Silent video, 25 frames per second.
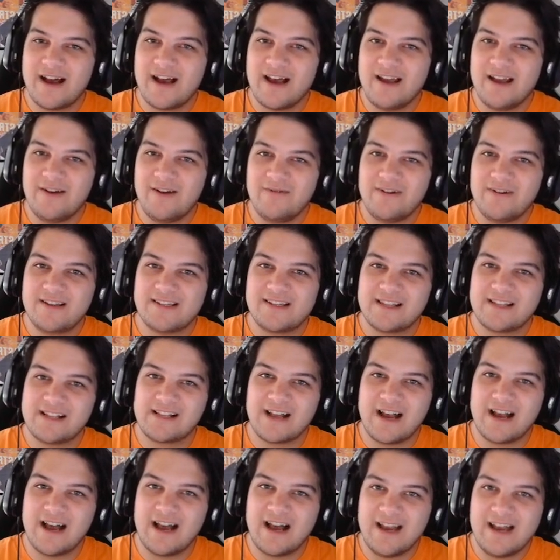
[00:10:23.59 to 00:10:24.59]
I don't want to say
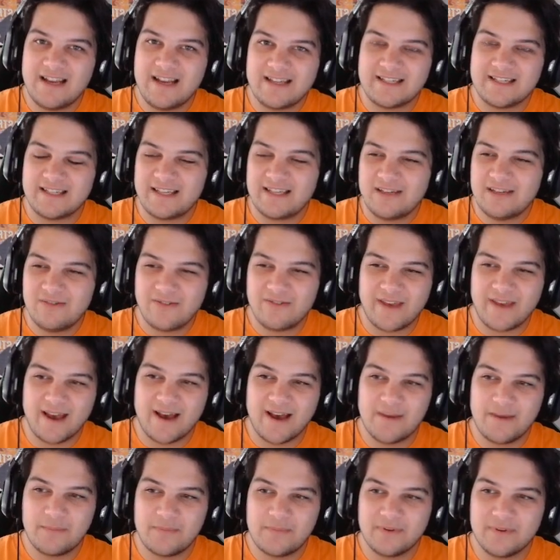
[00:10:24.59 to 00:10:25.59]
like a high skill
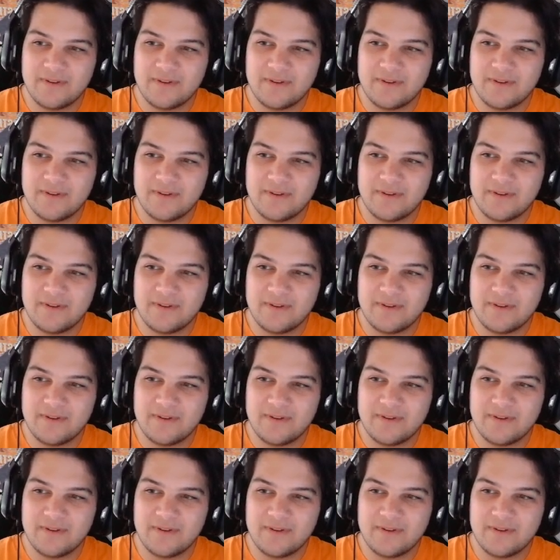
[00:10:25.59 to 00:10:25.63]
gap,